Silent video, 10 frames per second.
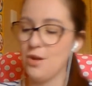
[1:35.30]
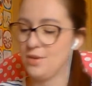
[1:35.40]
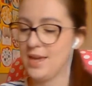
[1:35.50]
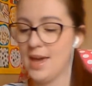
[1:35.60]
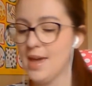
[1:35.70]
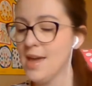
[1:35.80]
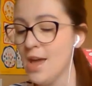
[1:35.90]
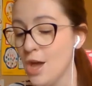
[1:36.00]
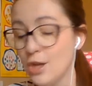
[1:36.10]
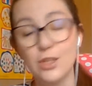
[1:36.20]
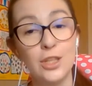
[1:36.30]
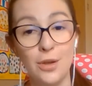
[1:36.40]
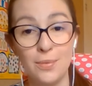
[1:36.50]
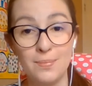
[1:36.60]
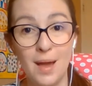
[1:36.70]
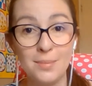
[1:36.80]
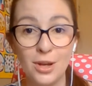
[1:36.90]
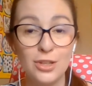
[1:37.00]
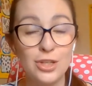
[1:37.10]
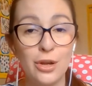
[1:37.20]
Okay, so I'm
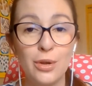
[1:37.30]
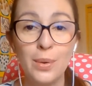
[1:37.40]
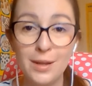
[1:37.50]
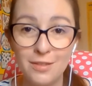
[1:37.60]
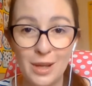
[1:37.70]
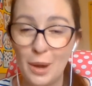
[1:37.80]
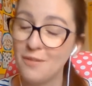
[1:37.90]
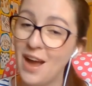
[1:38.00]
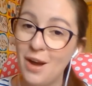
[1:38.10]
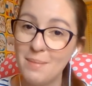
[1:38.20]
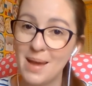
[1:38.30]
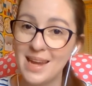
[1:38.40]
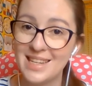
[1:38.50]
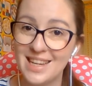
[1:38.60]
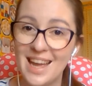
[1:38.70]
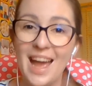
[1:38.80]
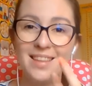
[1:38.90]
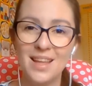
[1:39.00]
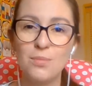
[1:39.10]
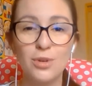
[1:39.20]
going to show you a quick video of how I made it,
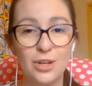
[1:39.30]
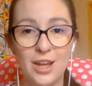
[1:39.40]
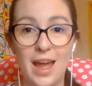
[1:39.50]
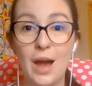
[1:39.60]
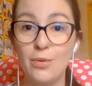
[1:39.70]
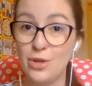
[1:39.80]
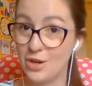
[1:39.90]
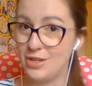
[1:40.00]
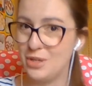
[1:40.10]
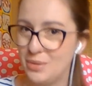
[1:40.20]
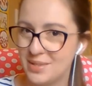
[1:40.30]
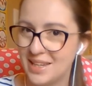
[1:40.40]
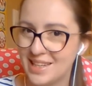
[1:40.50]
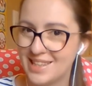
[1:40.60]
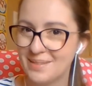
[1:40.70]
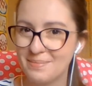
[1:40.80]
and then we'll look at how you can use it.